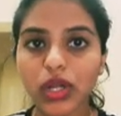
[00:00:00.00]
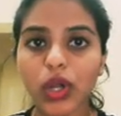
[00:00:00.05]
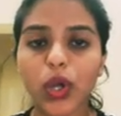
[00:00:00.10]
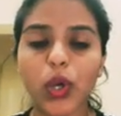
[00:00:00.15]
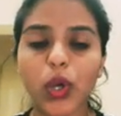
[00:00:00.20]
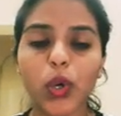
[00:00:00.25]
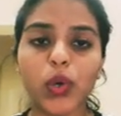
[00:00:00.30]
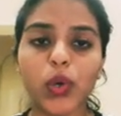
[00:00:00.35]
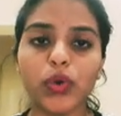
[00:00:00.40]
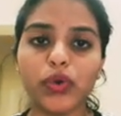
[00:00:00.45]

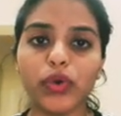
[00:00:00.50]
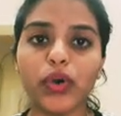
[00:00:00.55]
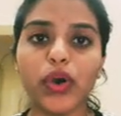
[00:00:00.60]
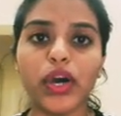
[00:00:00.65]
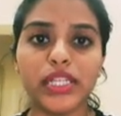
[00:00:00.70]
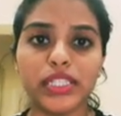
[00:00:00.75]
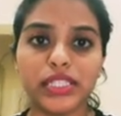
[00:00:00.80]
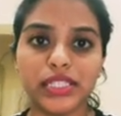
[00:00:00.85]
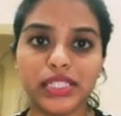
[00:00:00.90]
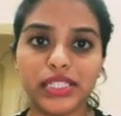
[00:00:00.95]
go
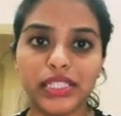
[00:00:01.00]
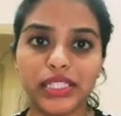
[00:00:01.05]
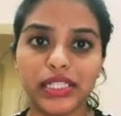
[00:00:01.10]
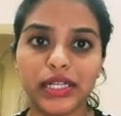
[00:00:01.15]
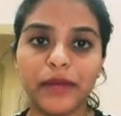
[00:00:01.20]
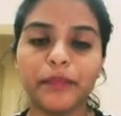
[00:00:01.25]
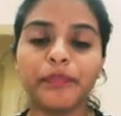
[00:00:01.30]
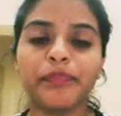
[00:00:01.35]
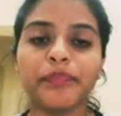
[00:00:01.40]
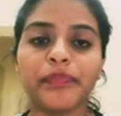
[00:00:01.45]
on
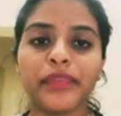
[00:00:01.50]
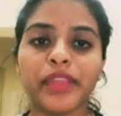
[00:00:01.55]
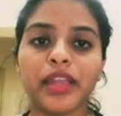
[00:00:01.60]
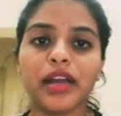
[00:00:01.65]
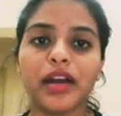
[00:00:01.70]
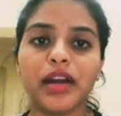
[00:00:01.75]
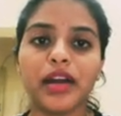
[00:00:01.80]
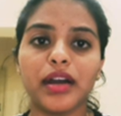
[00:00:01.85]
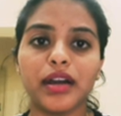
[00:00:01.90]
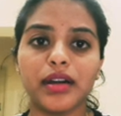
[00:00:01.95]
the
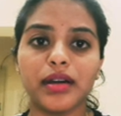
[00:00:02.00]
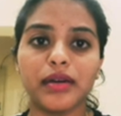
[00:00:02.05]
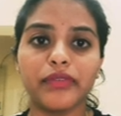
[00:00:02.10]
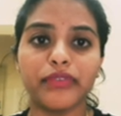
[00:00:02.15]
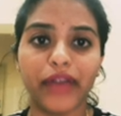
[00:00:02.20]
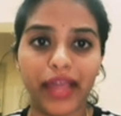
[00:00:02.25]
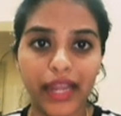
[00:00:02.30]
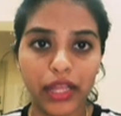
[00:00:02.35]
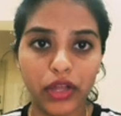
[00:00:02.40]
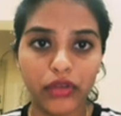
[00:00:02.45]

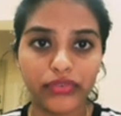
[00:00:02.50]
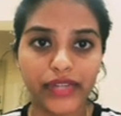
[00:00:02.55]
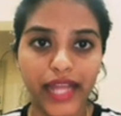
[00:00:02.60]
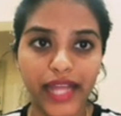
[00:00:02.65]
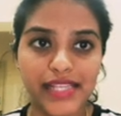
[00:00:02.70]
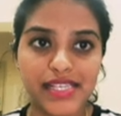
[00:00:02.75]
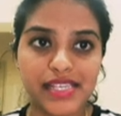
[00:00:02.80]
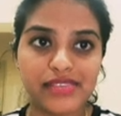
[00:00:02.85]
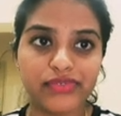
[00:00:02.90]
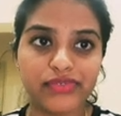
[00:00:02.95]
filing of
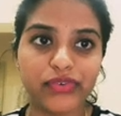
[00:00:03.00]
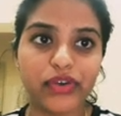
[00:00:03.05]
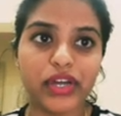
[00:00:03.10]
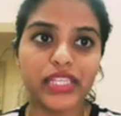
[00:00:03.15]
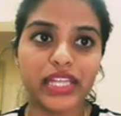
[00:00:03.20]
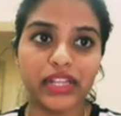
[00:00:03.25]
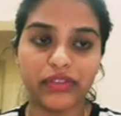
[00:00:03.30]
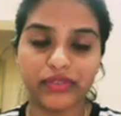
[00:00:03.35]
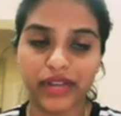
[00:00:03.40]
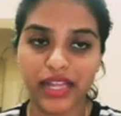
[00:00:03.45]
taxes for
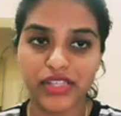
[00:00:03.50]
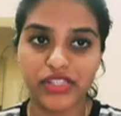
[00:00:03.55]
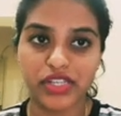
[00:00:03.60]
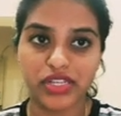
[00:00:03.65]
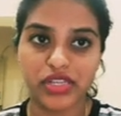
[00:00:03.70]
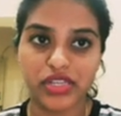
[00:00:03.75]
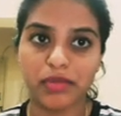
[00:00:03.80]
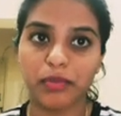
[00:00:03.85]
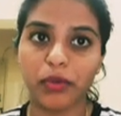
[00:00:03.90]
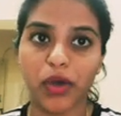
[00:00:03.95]
the
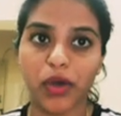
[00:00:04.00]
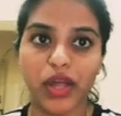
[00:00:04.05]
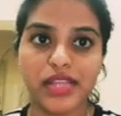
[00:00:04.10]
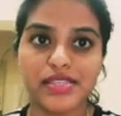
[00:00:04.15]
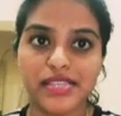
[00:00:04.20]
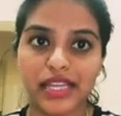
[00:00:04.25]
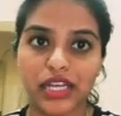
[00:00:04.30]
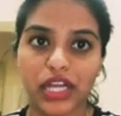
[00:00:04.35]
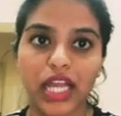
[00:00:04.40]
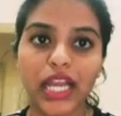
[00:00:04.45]
infrastructure bonds
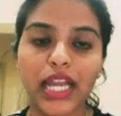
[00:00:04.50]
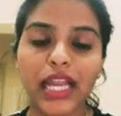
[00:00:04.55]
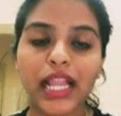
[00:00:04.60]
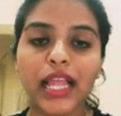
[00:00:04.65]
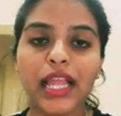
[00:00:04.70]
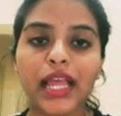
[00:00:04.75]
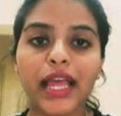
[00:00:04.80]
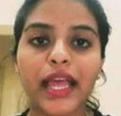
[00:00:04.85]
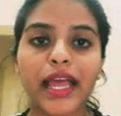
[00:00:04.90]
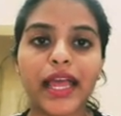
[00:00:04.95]
and all.
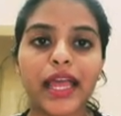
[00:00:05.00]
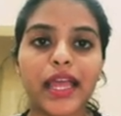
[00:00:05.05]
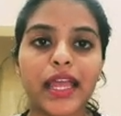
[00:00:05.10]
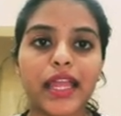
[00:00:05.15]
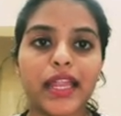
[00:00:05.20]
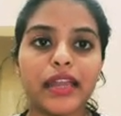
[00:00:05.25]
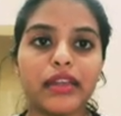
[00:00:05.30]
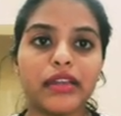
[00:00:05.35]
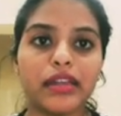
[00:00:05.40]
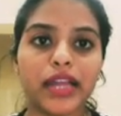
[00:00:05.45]

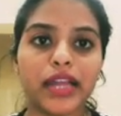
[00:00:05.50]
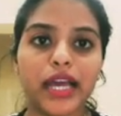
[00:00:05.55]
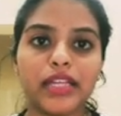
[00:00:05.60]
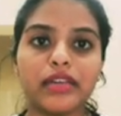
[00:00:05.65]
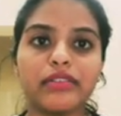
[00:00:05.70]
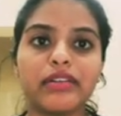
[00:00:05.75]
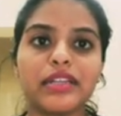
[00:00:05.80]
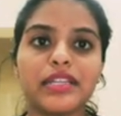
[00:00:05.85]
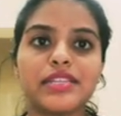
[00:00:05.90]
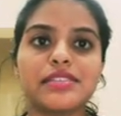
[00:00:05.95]
And
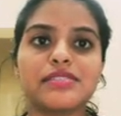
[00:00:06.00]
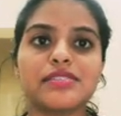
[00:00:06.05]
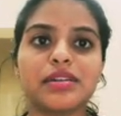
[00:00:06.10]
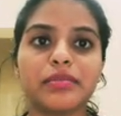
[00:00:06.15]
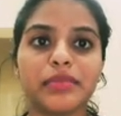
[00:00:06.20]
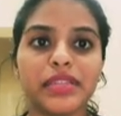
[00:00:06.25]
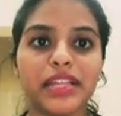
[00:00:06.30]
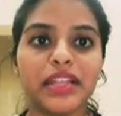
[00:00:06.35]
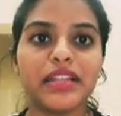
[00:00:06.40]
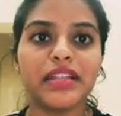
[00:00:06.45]
other one is
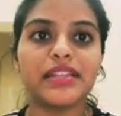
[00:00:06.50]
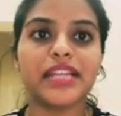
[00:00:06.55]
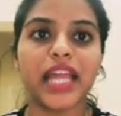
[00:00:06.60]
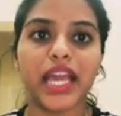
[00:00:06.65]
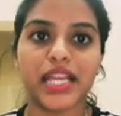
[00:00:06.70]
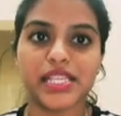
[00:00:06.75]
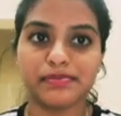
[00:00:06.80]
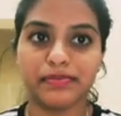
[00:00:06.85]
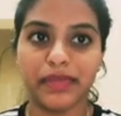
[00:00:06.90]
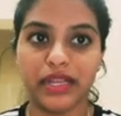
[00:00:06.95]
terminal
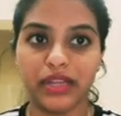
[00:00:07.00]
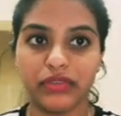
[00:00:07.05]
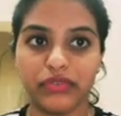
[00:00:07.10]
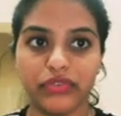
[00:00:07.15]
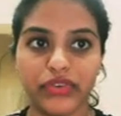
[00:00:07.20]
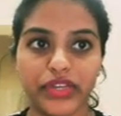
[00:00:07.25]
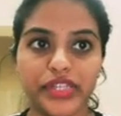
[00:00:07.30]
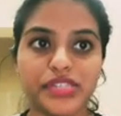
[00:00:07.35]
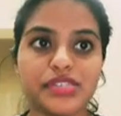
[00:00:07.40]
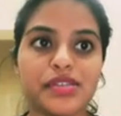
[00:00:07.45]
tax
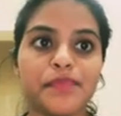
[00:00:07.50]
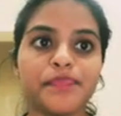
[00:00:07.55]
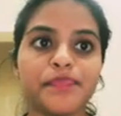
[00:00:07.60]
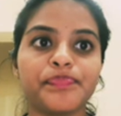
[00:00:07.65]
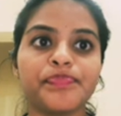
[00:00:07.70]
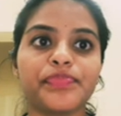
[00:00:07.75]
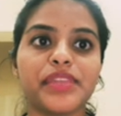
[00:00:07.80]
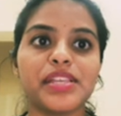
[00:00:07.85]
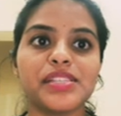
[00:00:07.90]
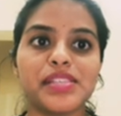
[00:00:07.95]
benefits.
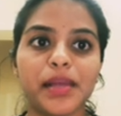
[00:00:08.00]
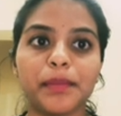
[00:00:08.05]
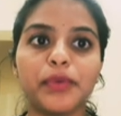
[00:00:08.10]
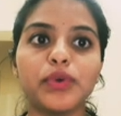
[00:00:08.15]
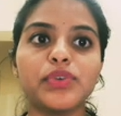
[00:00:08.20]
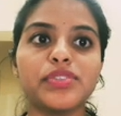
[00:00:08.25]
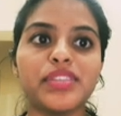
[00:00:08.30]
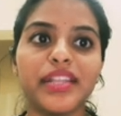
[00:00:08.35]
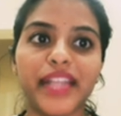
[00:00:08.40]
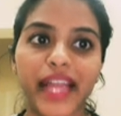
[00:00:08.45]

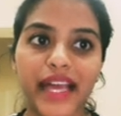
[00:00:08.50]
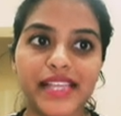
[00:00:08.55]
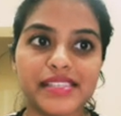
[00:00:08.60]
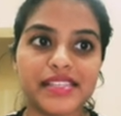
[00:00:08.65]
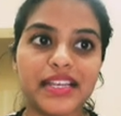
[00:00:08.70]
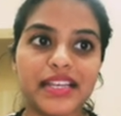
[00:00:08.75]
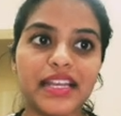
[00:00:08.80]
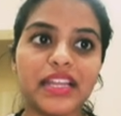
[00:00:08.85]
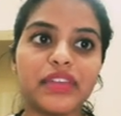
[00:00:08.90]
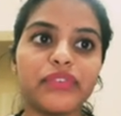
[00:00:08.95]
Suppose the tax
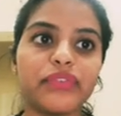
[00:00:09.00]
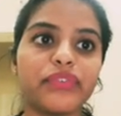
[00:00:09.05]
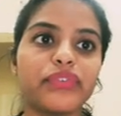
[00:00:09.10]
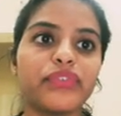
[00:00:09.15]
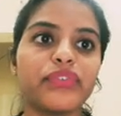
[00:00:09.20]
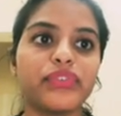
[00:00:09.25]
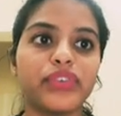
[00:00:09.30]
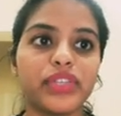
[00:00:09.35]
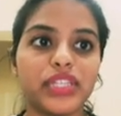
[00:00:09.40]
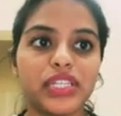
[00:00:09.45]
relief
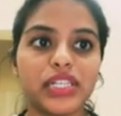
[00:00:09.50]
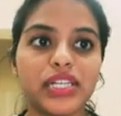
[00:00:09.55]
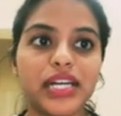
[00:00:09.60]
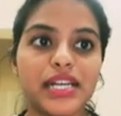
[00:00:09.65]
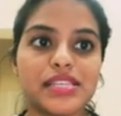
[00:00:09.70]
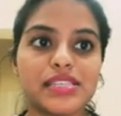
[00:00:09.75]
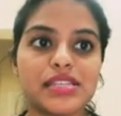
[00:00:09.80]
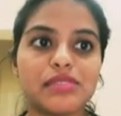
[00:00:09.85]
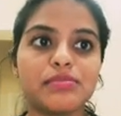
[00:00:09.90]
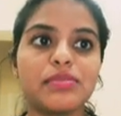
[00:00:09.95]
for the
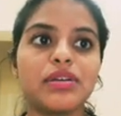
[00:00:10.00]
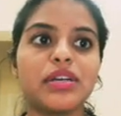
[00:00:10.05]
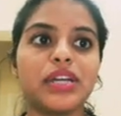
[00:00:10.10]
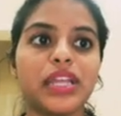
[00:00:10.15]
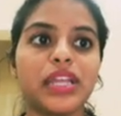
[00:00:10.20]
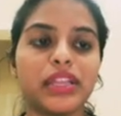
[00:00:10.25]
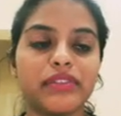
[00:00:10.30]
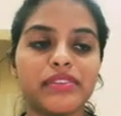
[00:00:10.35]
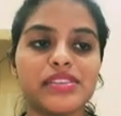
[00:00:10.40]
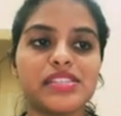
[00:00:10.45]
customer
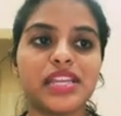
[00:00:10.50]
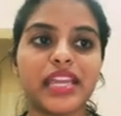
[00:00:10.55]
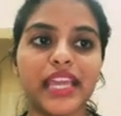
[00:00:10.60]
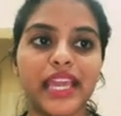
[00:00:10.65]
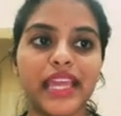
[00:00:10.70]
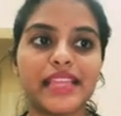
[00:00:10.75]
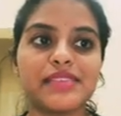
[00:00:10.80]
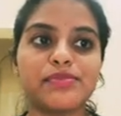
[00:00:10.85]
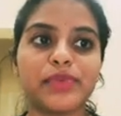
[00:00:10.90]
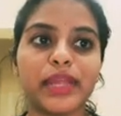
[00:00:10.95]
investor
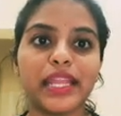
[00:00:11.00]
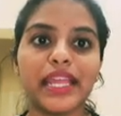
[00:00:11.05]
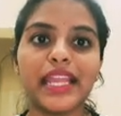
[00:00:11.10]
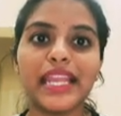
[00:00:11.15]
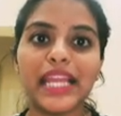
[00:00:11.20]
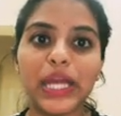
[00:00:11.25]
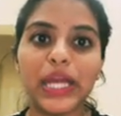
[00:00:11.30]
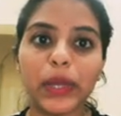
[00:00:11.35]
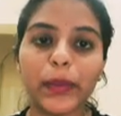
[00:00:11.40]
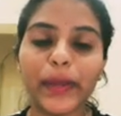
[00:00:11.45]
gets when he
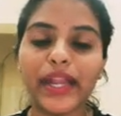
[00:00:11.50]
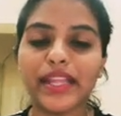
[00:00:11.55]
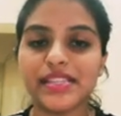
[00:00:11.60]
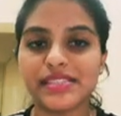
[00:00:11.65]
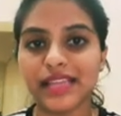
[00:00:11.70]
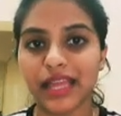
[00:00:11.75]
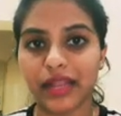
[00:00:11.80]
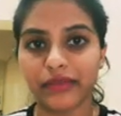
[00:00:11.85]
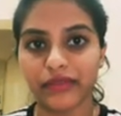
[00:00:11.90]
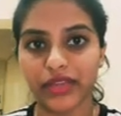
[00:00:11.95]
liquidates
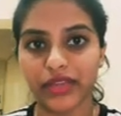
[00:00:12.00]
the